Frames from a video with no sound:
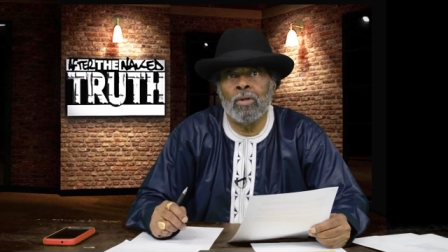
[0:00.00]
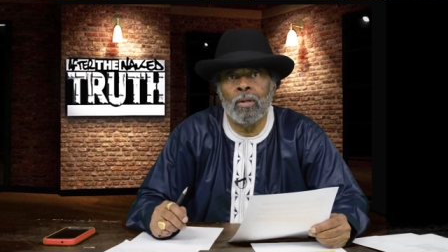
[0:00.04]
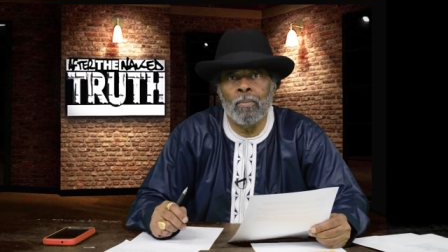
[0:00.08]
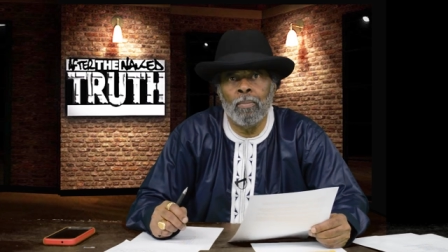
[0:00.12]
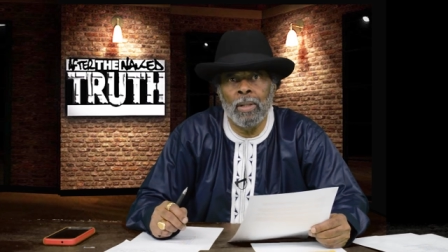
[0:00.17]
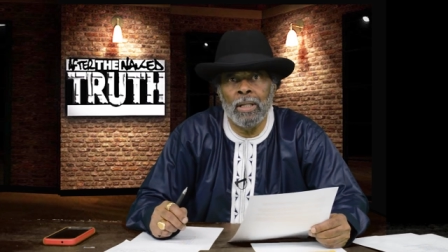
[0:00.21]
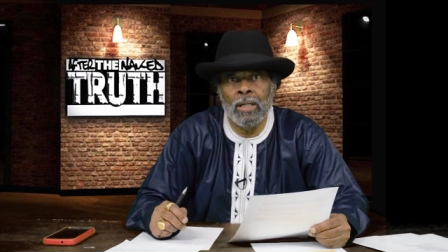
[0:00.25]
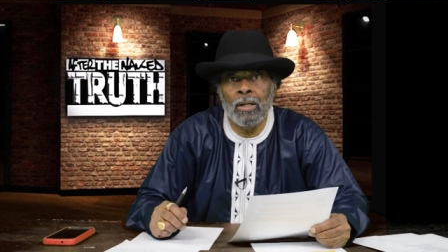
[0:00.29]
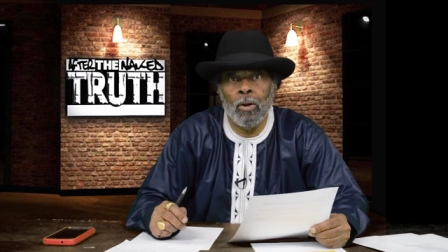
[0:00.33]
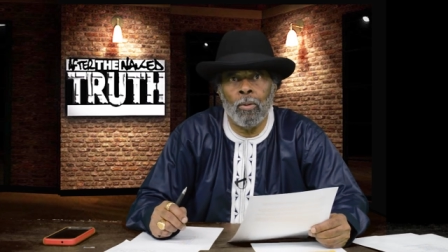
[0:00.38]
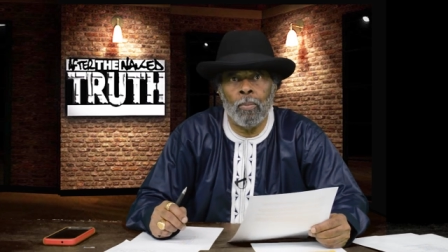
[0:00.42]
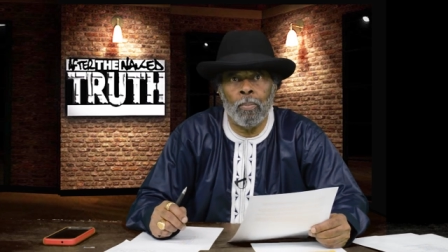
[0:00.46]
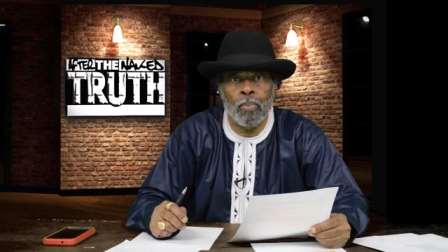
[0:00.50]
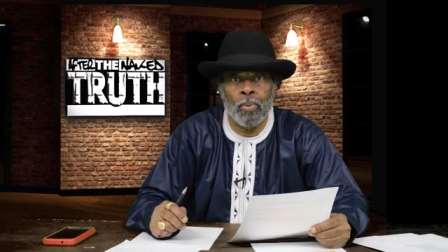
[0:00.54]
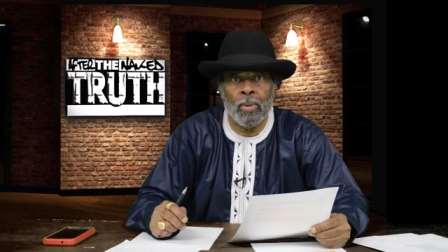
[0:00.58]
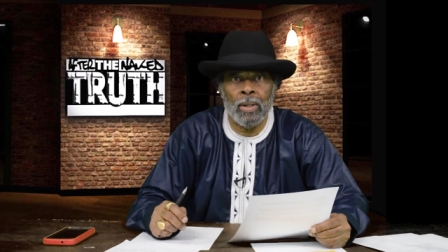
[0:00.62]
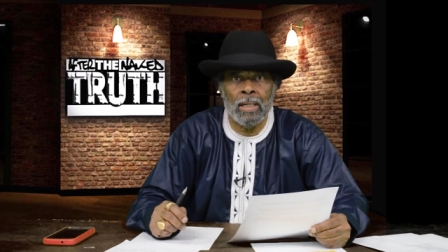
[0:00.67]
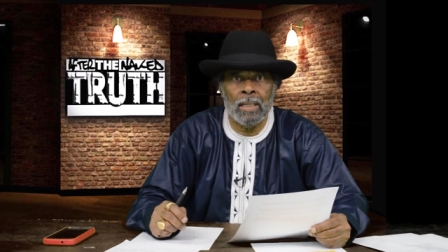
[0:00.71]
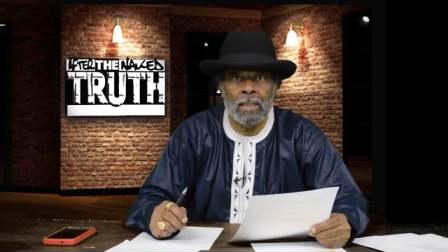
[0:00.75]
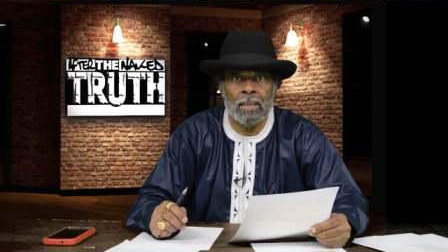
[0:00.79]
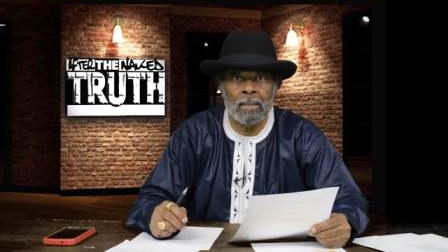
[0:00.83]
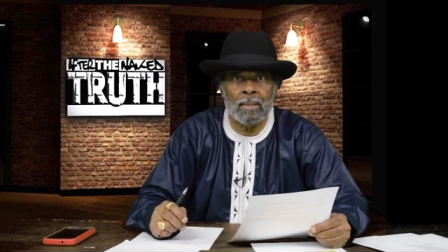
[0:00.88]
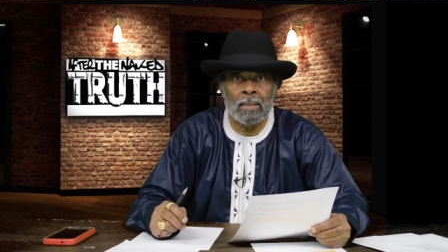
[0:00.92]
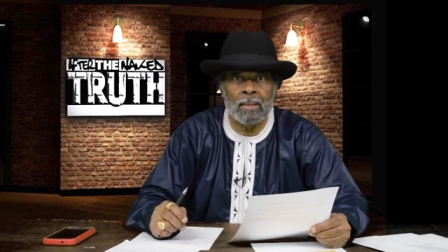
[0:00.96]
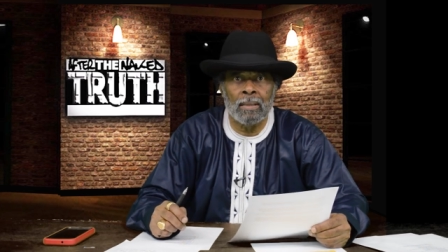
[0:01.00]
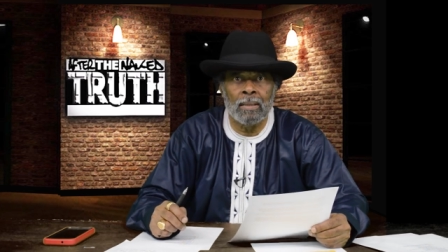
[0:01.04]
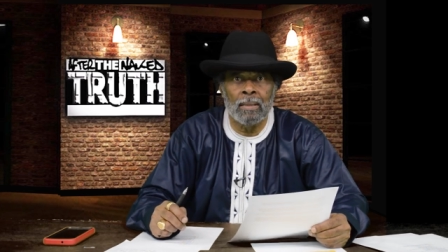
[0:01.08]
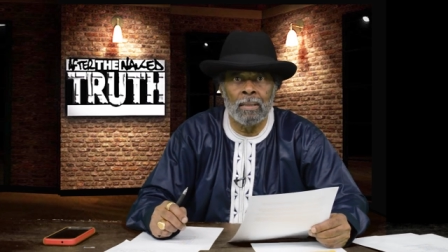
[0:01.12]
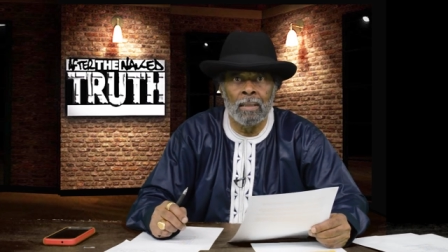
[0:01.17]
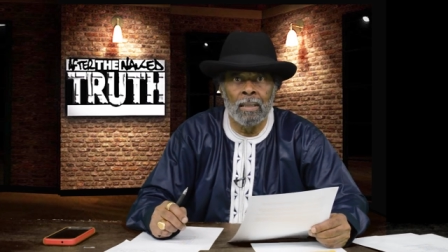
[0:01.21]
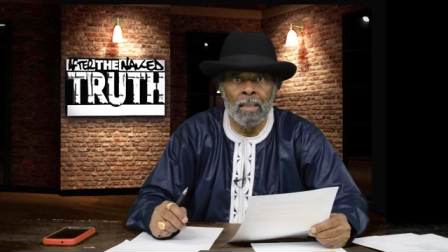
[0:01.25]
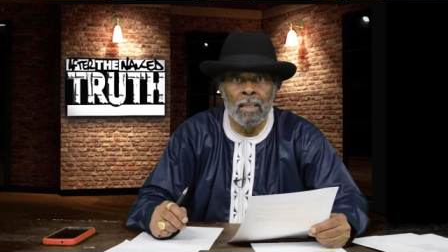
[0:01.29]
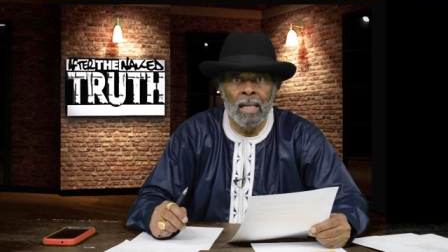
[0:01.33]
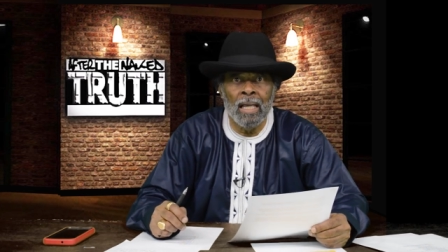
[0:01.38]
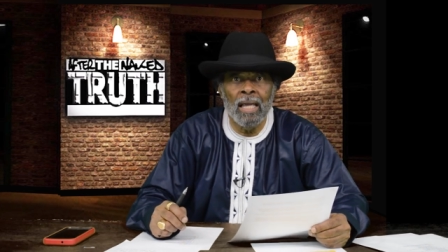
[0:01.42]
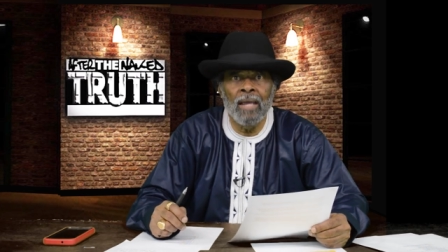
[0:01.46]
to be oppressed.
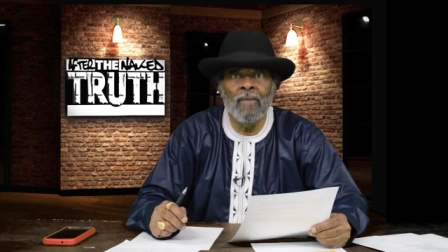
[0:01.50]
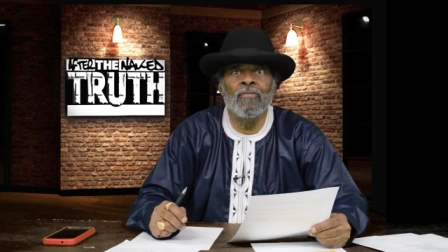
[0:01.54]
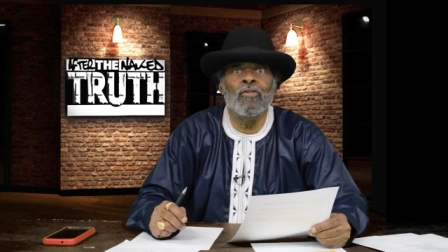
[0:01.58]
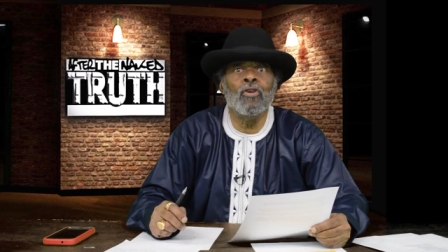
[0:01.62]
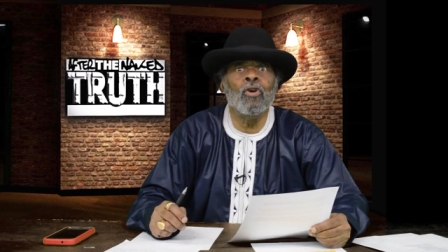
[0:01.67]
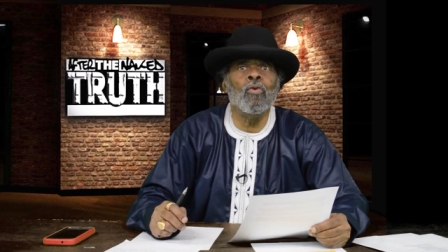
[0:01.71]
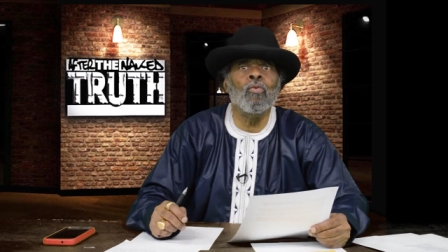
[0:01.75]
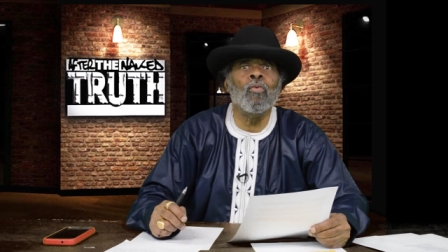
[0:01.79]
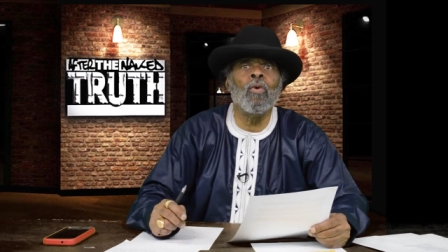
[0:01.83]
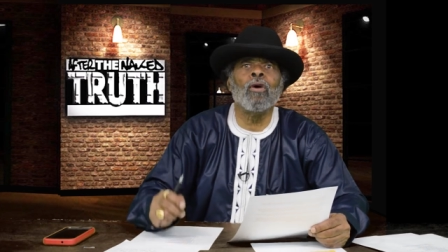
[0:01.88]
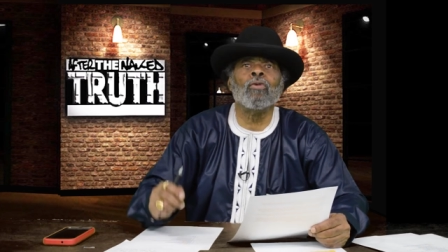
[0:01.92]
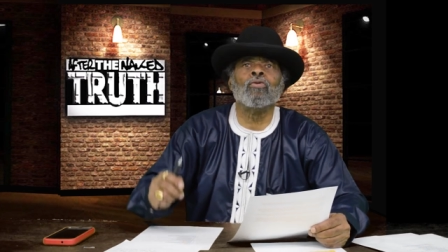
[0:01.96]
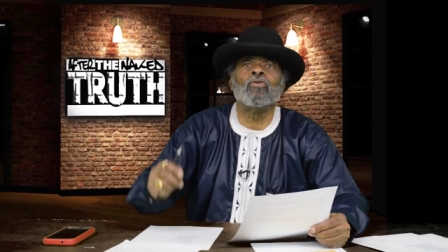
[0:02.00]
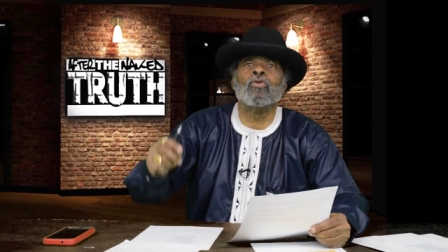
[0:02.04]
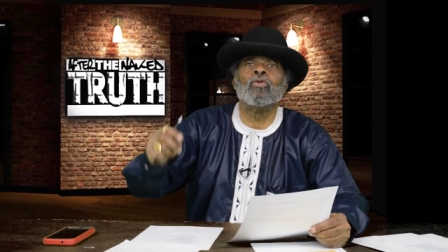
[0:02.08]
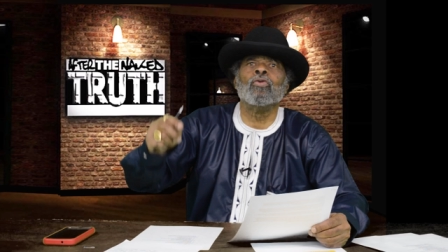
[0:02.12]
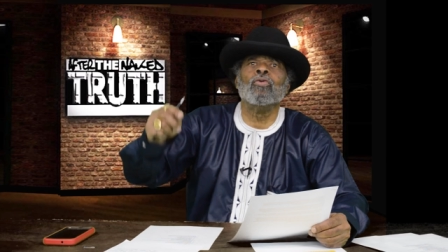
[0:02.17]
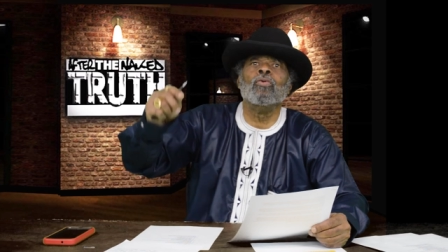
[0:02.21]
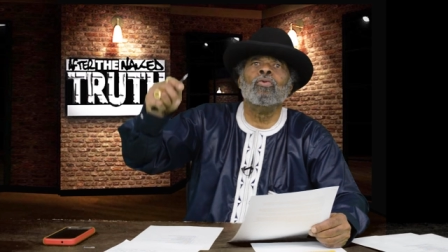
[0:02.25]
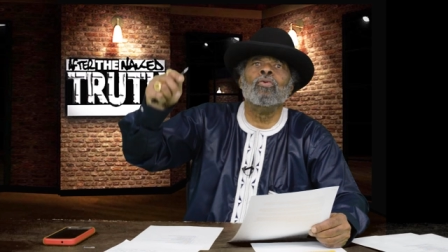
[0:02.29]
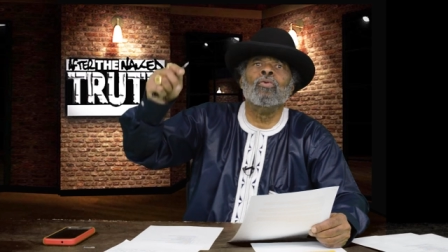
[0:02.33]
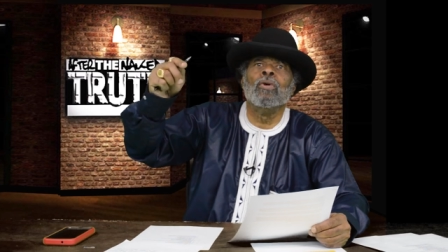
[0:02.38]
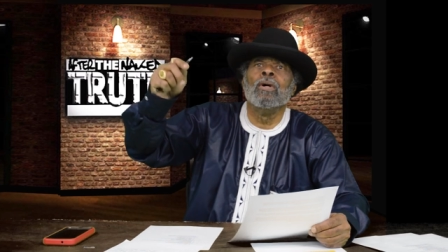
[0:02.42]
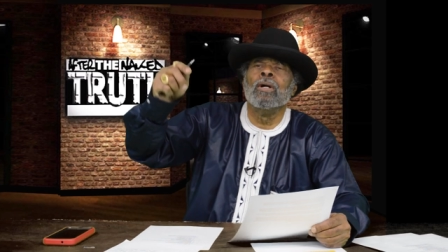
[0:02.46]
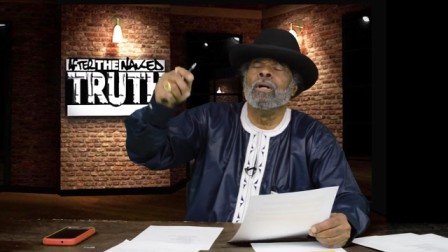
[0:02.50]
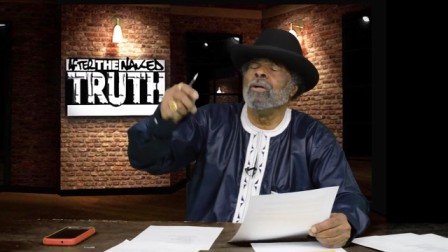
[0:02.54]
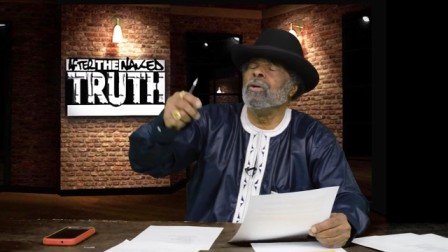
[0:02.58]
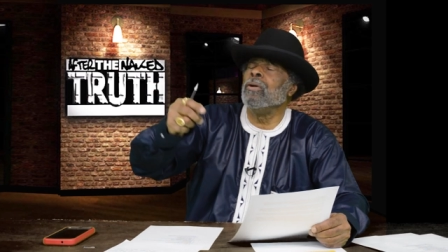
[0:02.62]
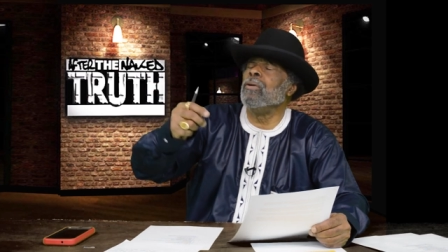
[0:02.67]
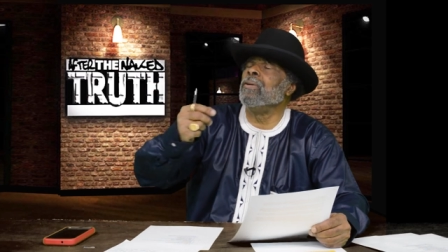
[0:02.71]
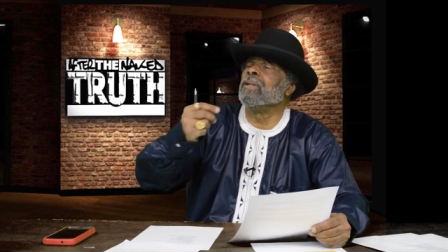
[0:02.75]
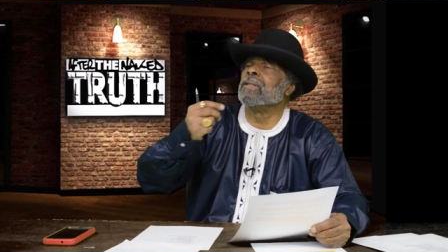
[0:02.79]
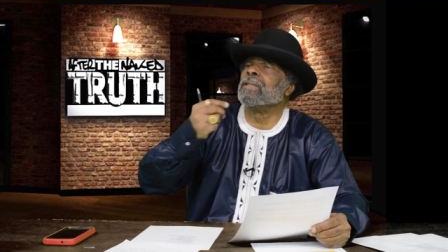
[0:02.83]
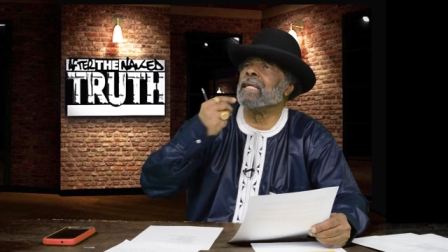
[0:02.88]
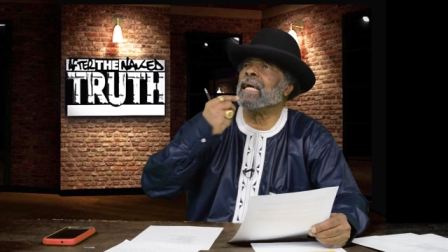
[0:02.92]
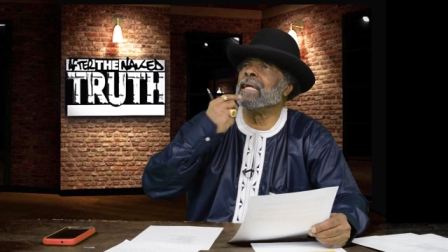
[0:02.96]
If you want to,
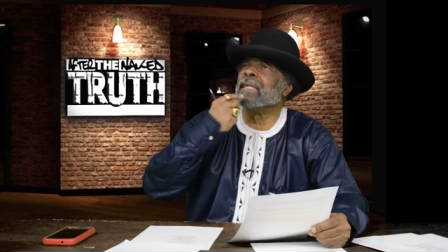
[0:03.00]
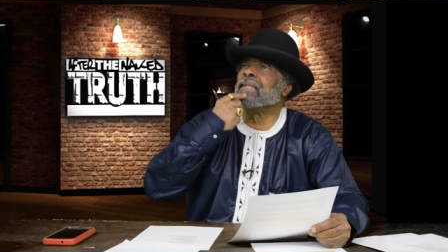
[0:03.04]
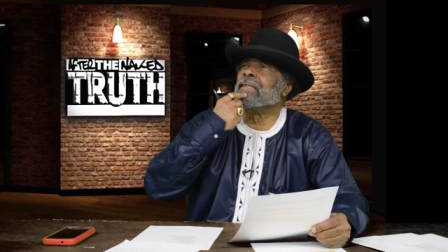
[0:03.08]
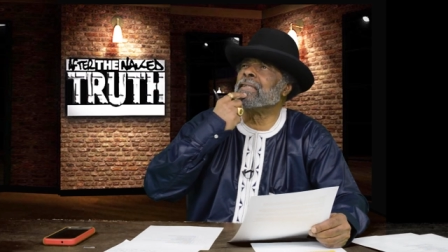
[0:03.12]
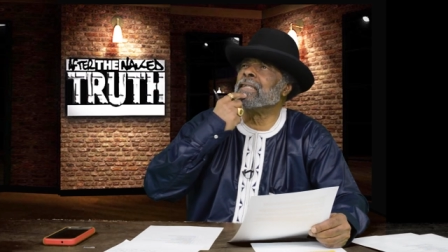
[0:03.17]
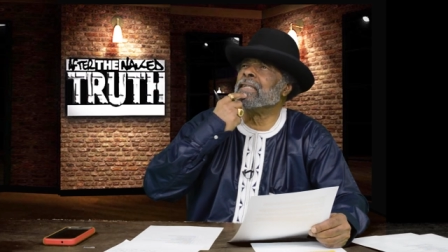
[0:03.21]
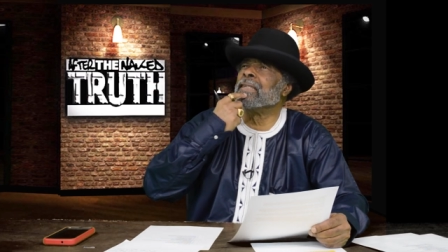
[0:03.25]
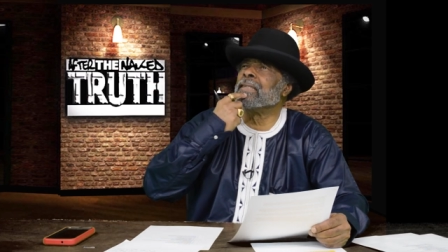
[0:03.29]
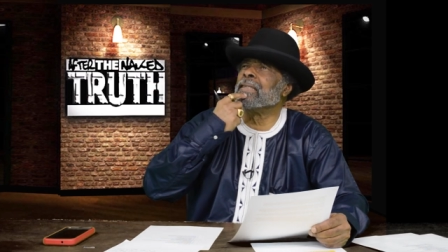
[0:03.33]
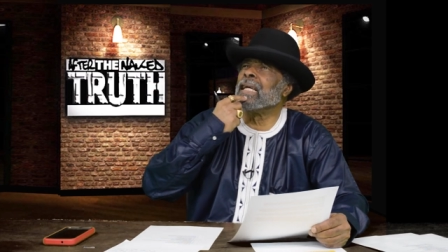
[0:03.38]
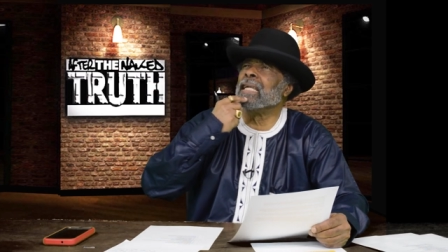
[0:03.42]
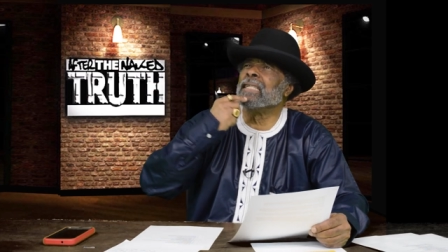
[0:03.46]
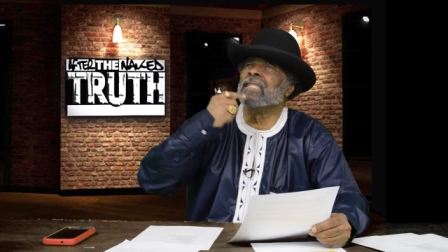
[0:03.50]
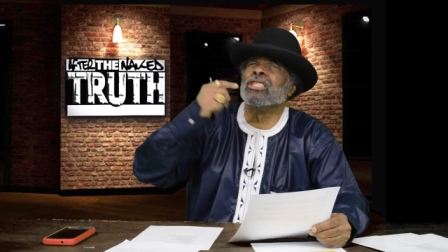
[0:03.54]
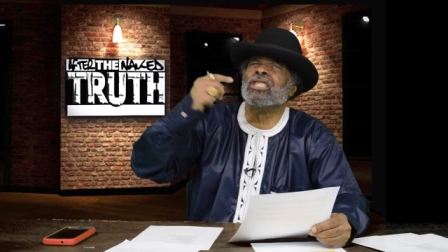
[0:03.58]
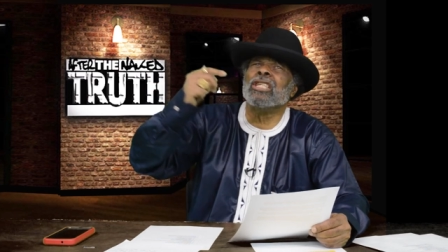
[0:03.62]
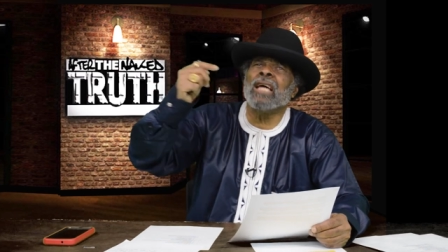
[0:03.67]
who is that says that?